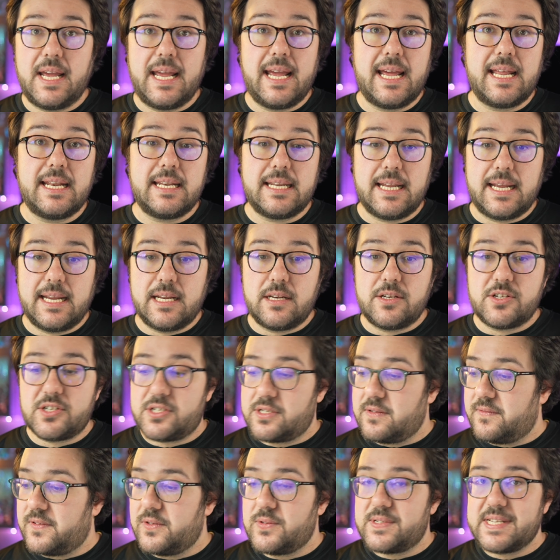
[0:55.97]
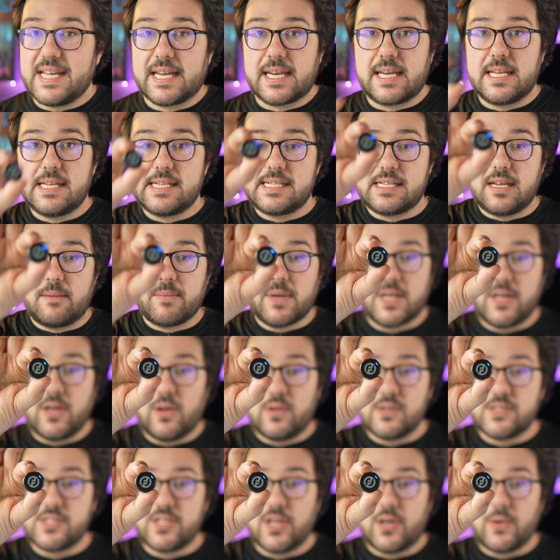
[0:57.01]
And in just a few seconds, I'm going to
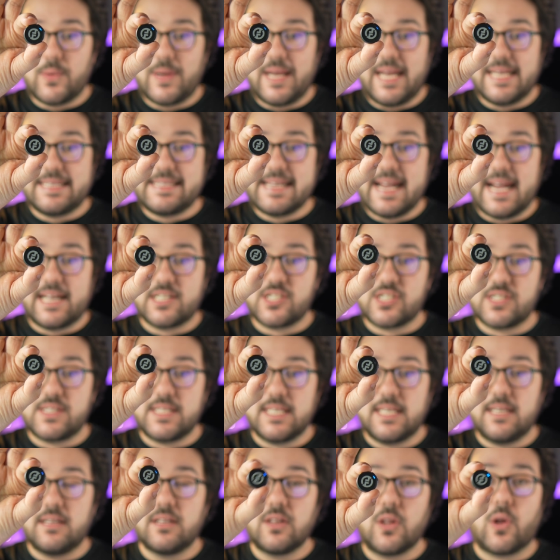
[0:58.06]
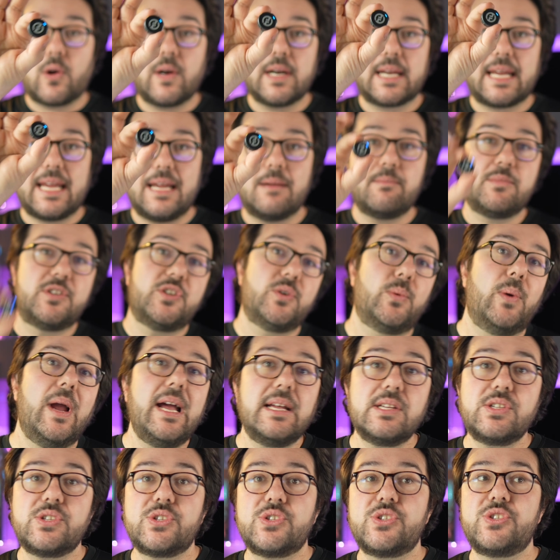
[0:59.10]
also attach the Lark
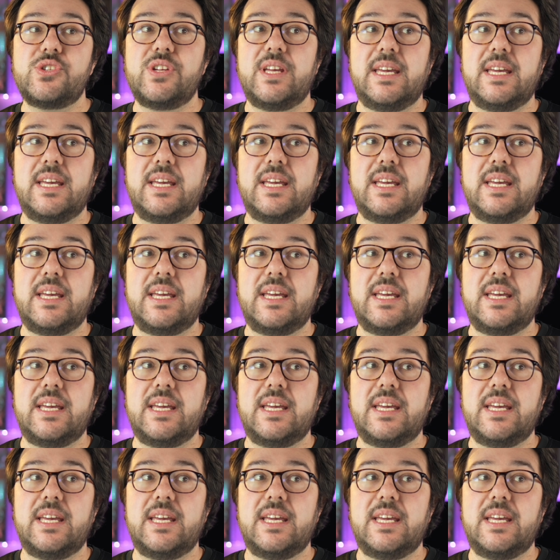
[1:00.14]
M2S,